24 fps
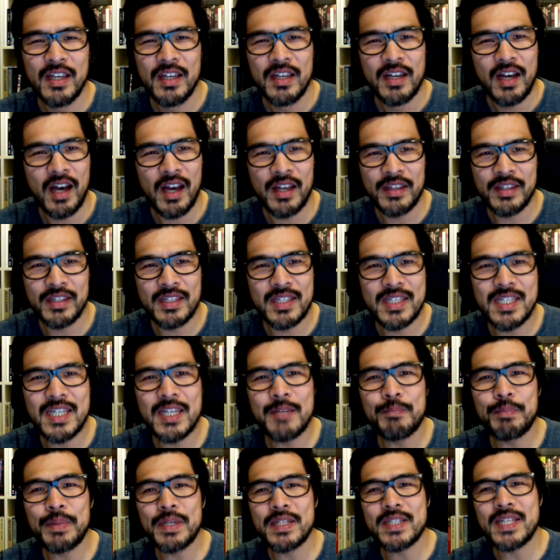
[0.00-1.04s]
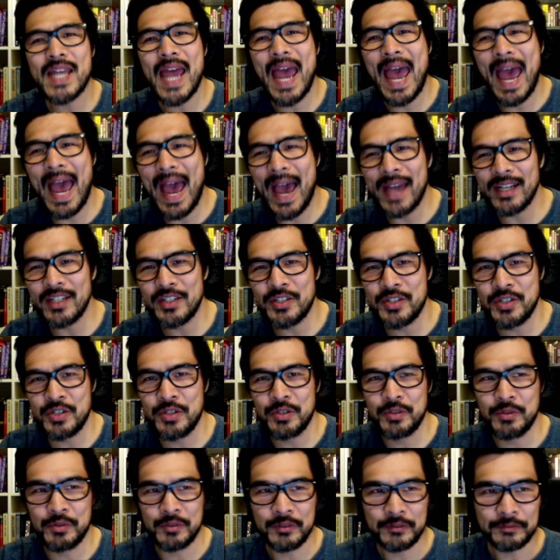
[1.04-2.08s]
the deepest
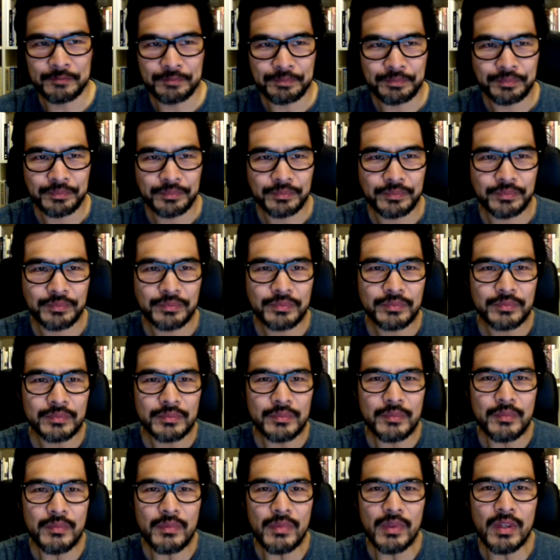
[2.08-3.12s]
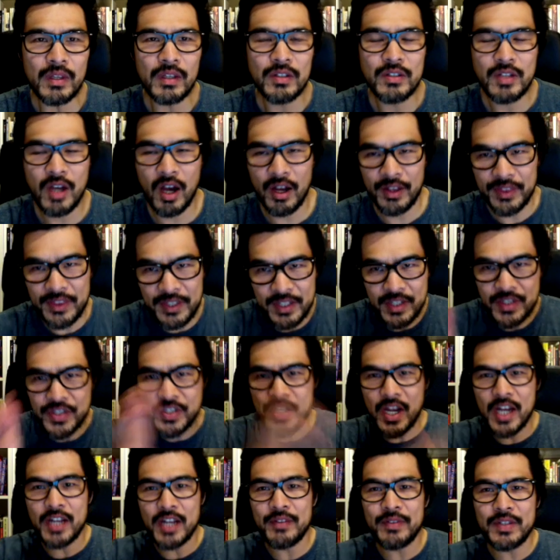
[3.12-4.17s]
attitude. On this
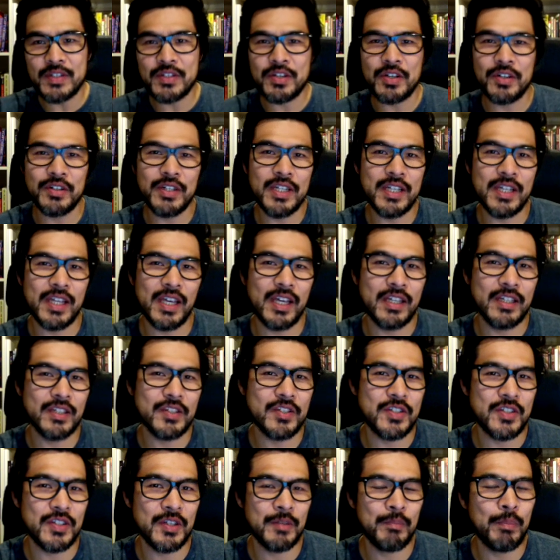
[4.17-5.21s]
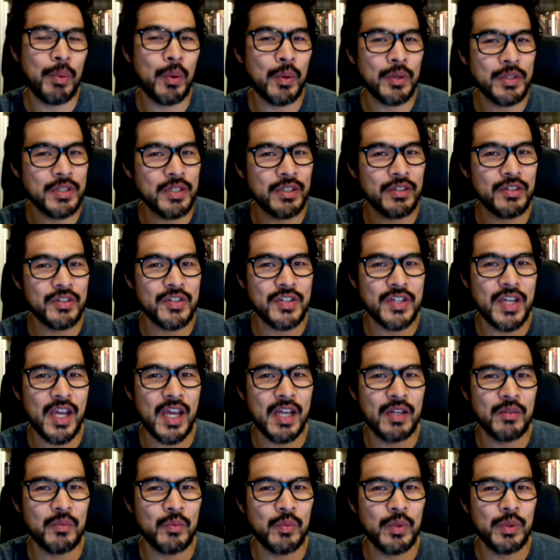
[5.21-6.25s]
side of eternity then, it's important to
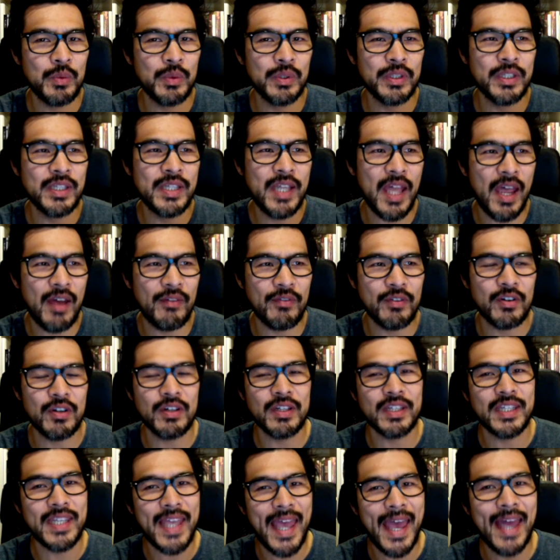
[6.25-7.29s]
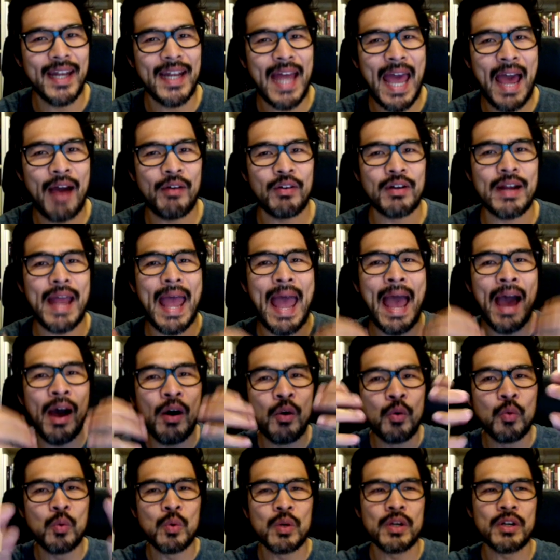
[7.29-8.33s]
understand we will never get our
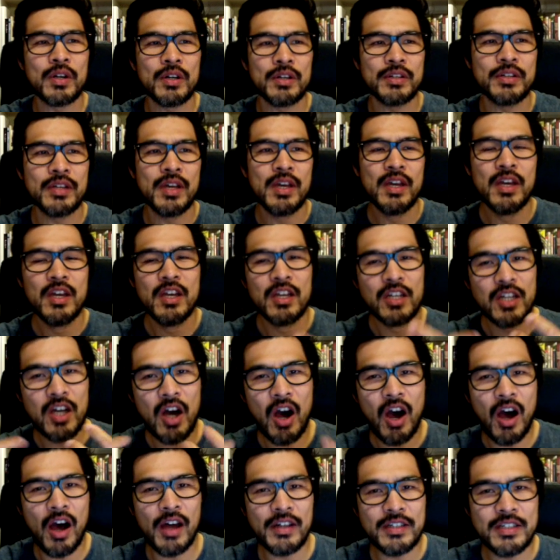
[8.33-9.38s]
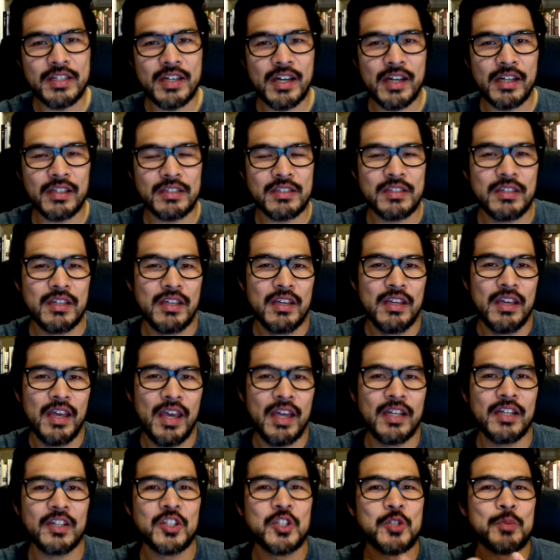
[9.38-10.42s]
outward conduct and
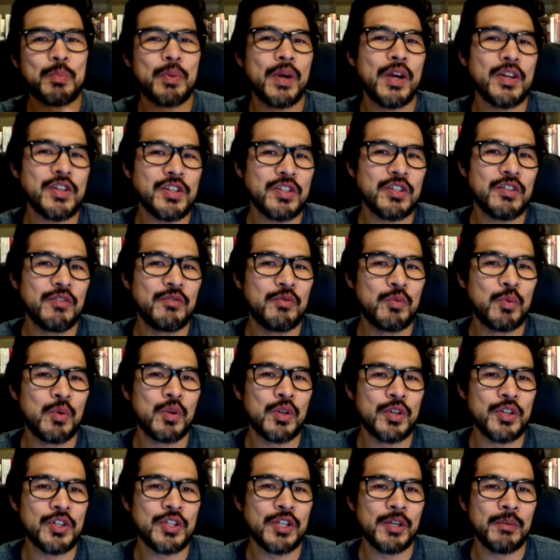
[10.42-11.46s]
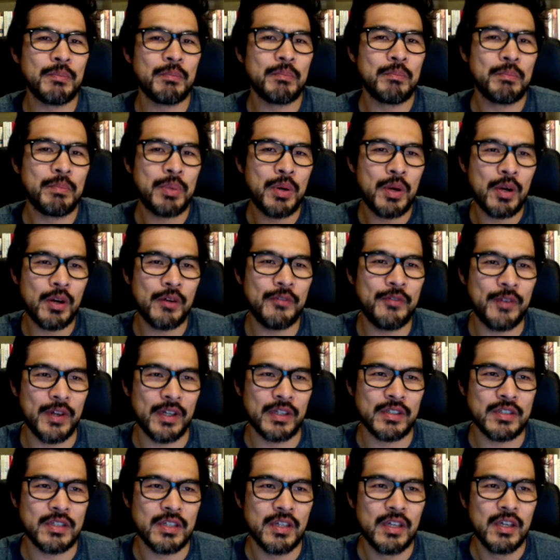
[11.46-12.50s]
expression of worship
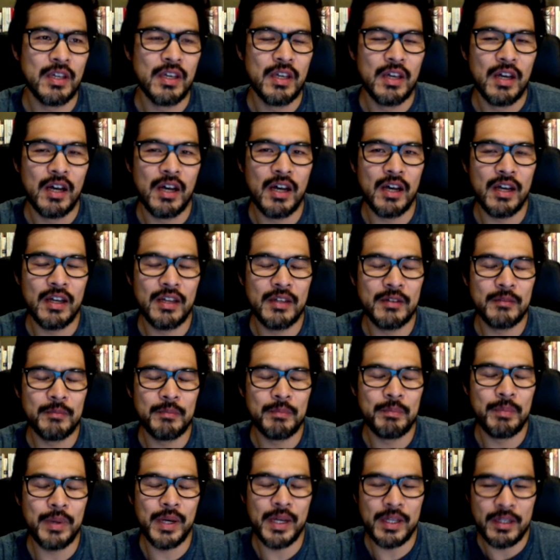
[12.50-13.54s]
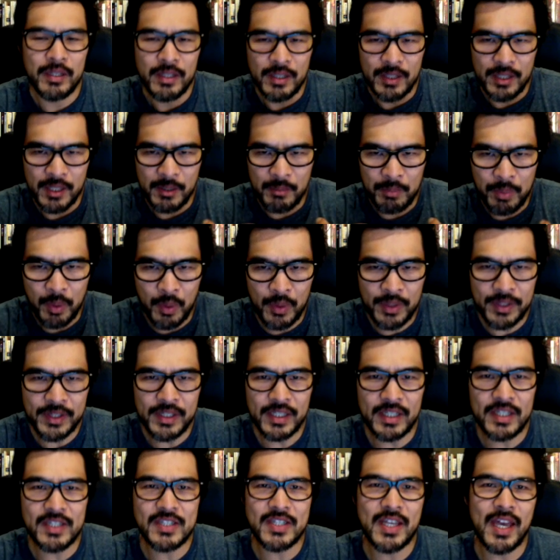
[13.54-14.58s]
perfect. But the important
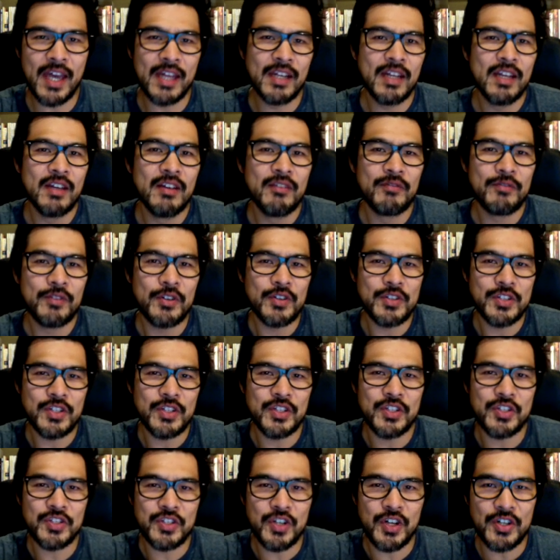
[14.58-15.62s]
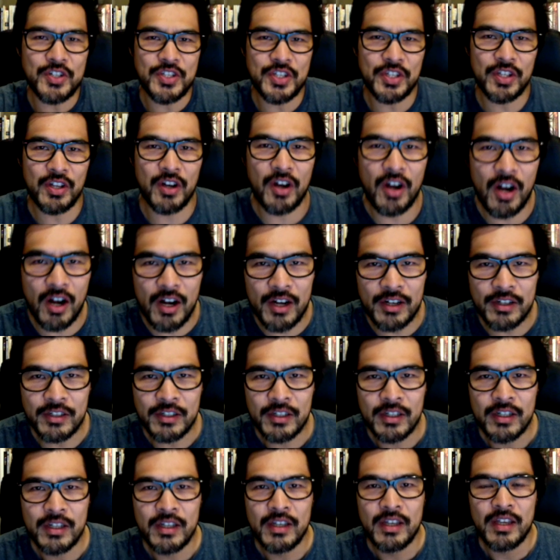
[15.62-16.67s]
thing is that first it starts in the heart
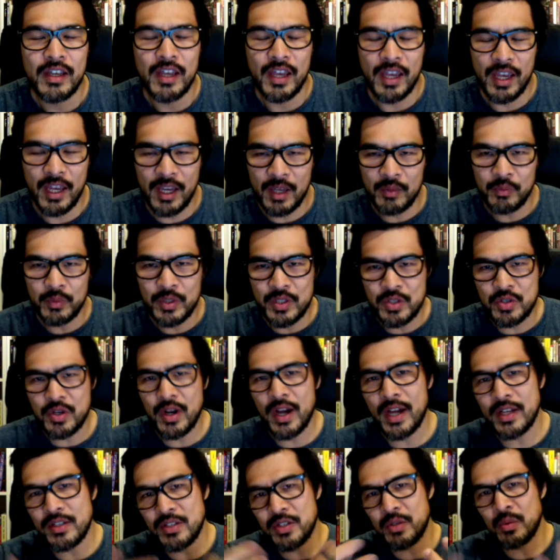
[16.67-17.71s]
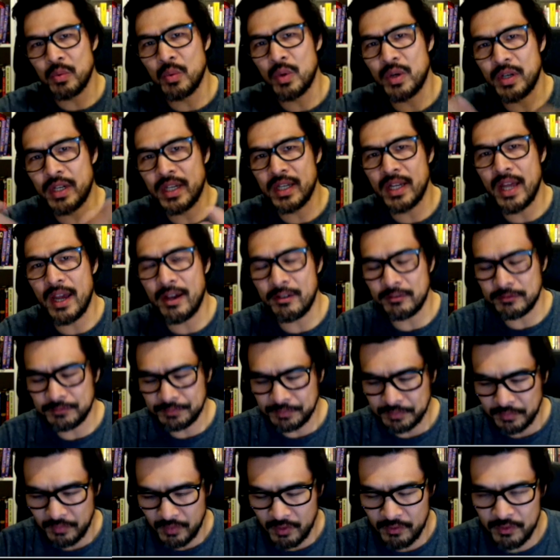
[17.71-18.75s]
and we try to work it out
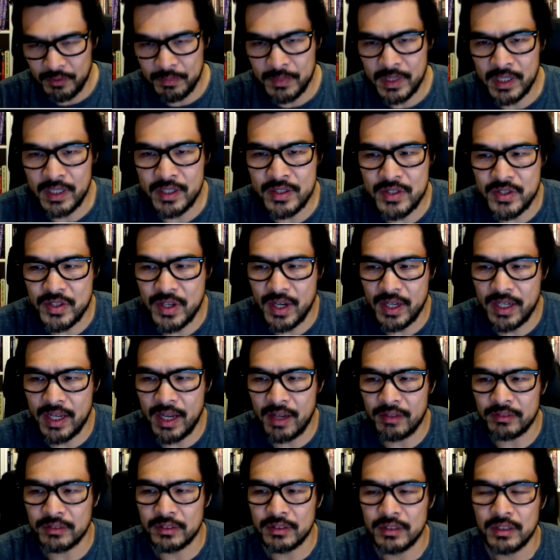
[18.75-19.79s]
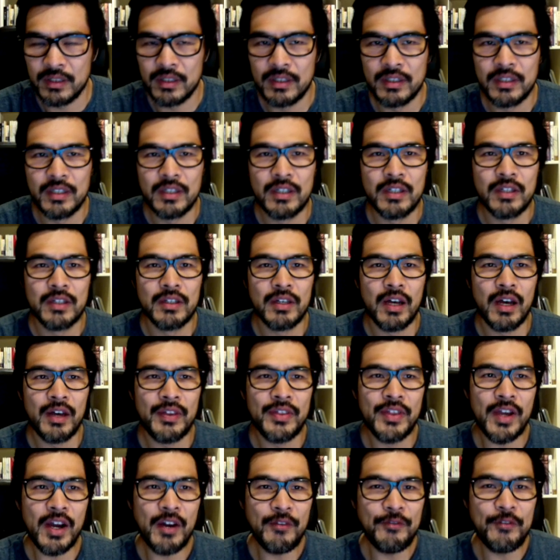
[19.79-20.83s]
from the inside out.
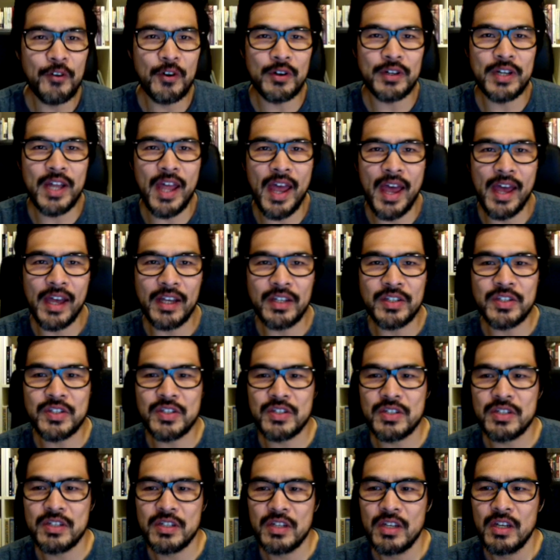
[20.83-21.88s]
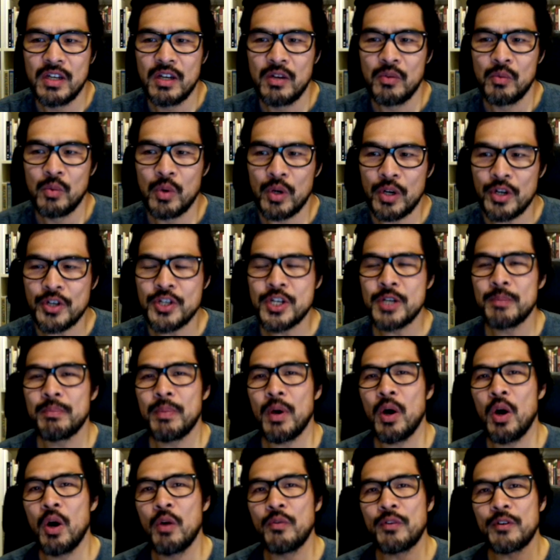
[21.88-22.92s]
Therefore, next, worship
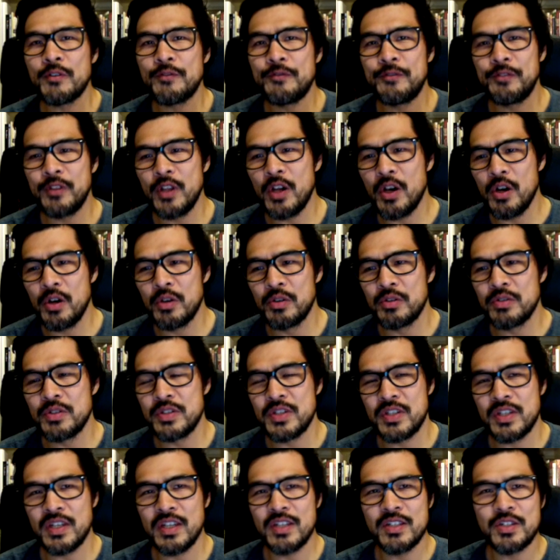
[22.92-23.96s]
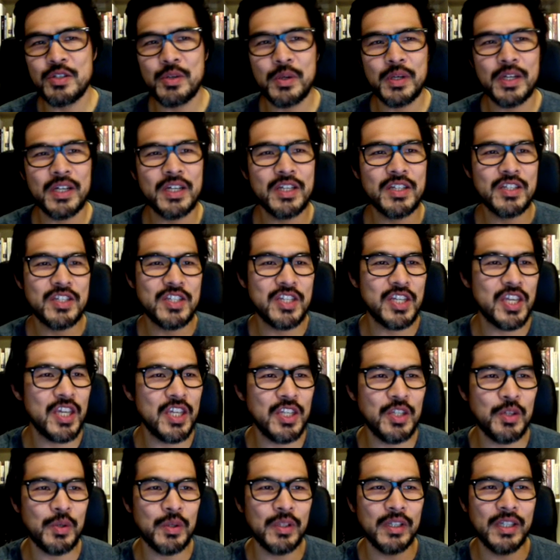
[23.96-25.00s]
overflows into a
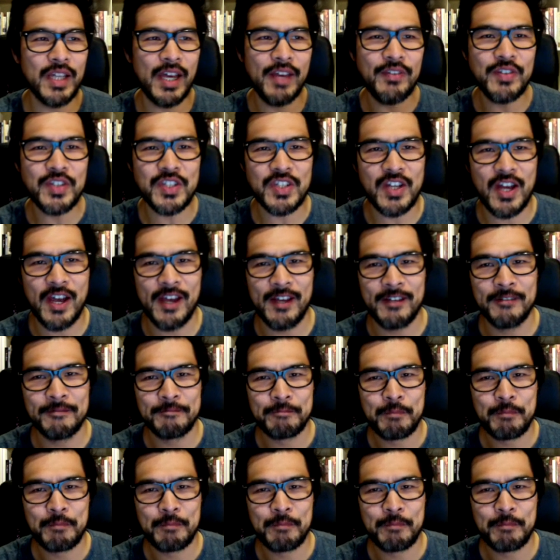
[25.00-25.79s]
continual lifestyle.